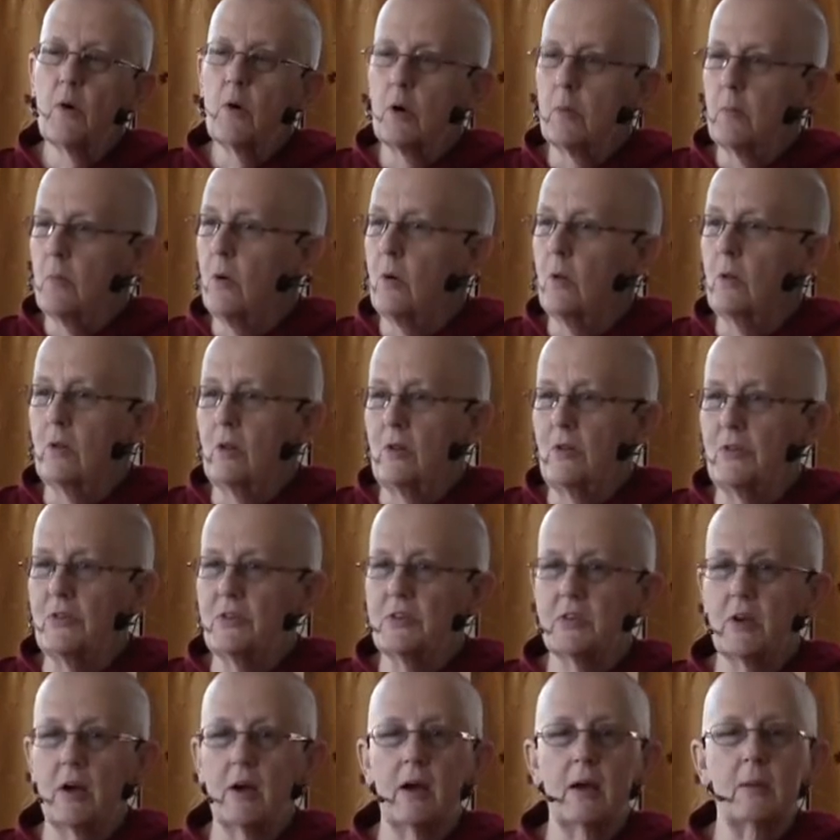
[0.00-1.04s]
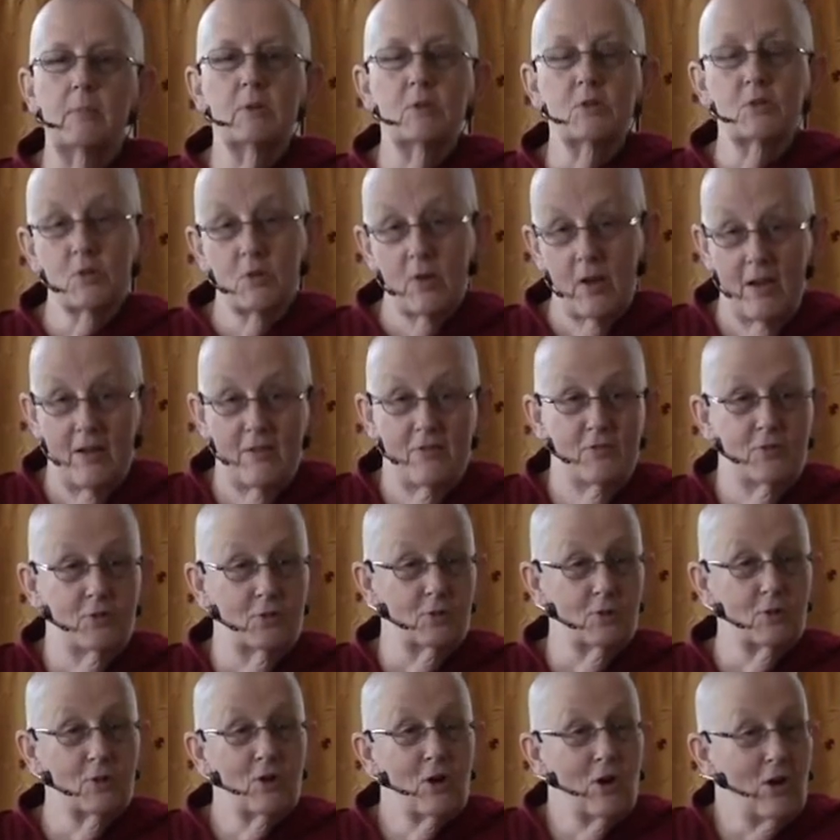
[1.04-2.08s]
pong ball all the time, and so I have to
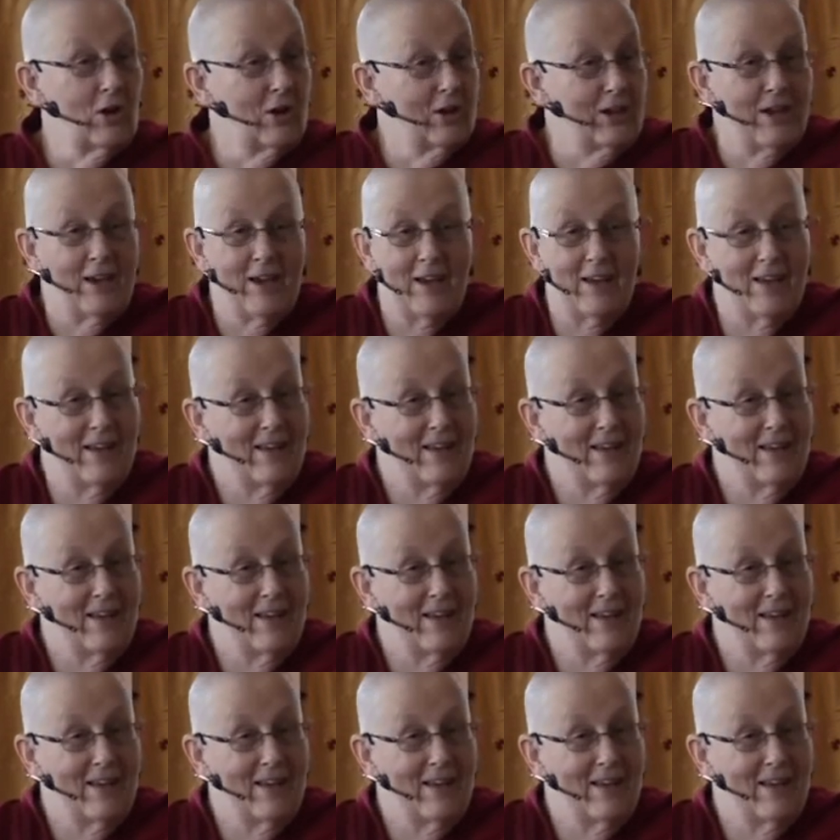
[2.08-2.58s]
look.